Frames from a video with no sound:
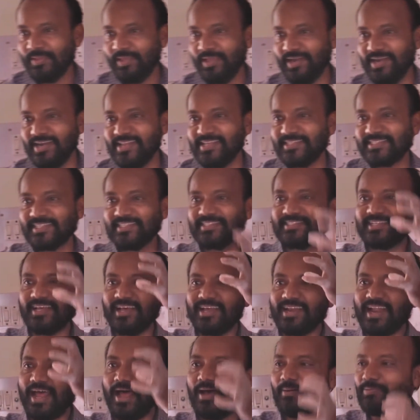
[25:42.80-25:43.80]
Radiations
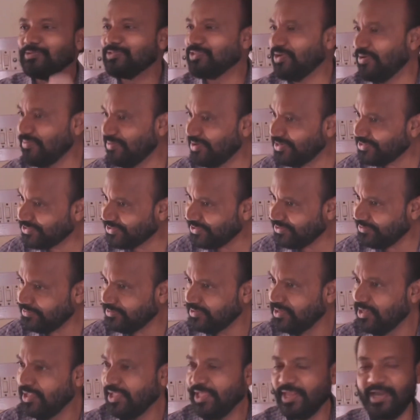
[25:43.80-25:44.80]
are absorbed also,
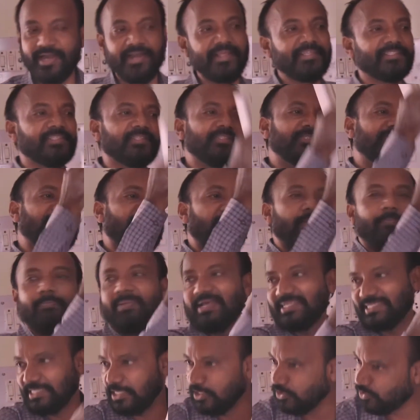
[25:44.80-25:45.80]
radiations are
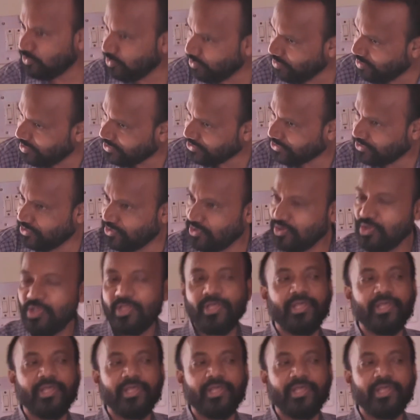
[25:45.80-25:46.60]
passing through also,